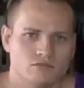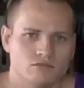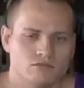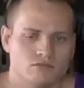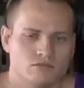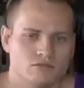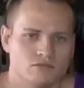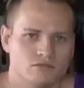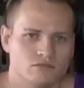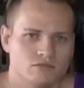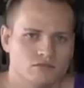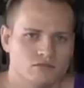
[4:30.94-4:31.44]

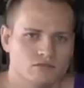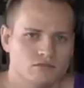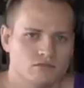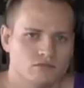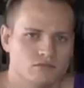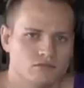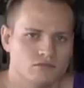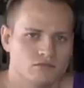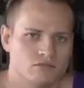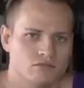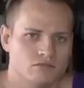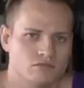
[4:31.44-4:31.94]

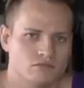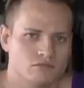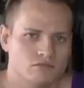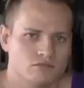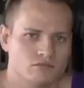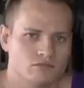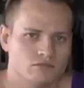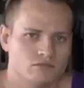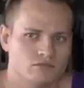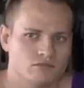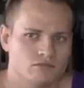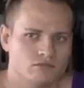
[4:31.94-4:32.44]

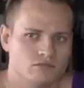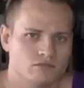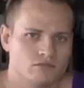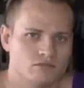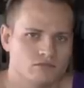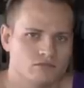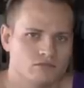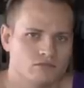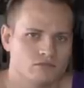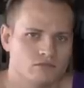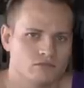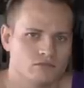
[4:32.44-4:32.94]

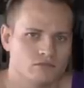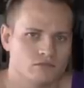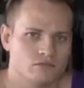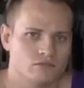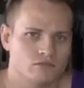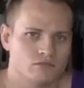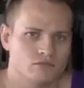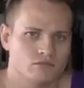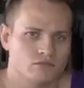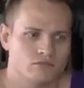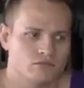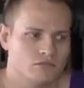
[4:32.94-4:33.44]

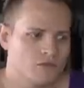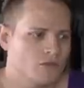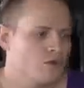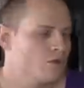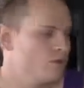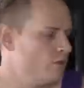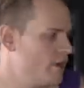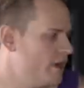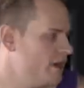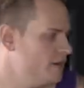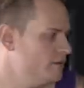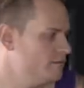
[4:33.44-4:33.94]

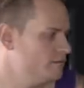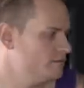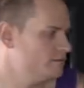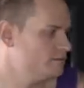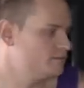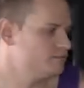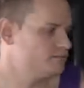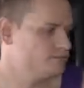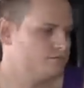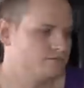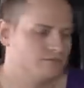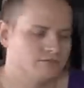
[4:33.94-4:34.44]

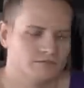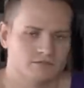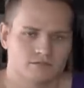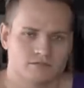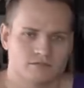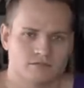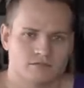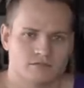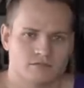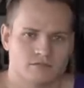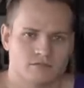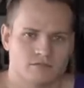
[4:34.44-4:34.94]

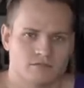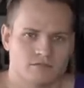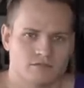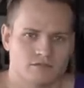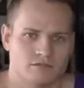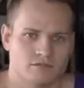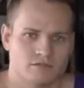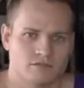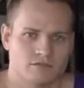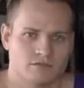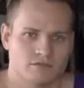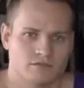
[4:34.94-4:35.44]

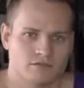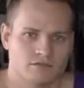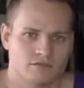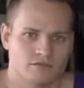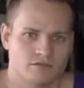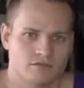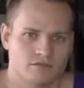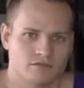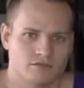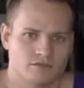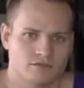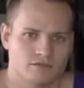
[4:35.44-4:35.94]

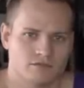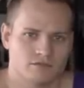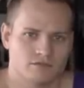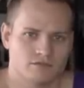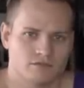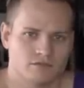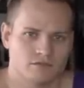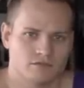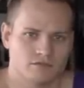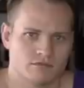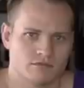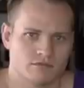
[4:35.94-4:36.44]

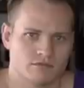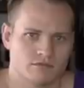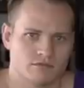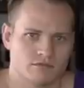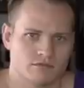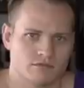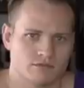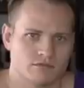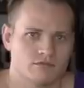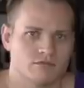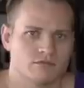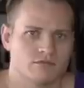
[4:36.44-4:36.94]

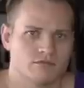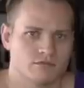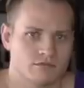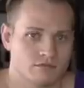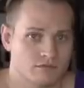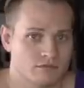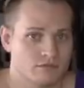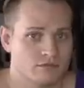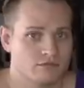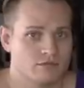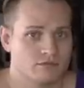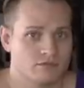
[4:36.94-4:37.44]

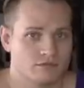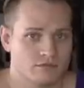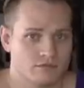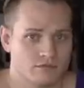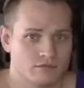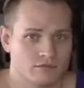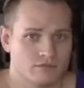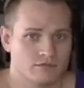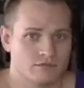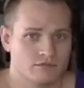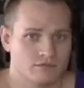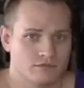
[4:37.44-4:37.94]

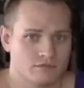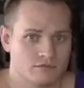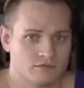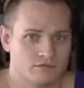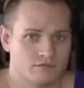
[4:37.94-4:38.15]
(not speaking)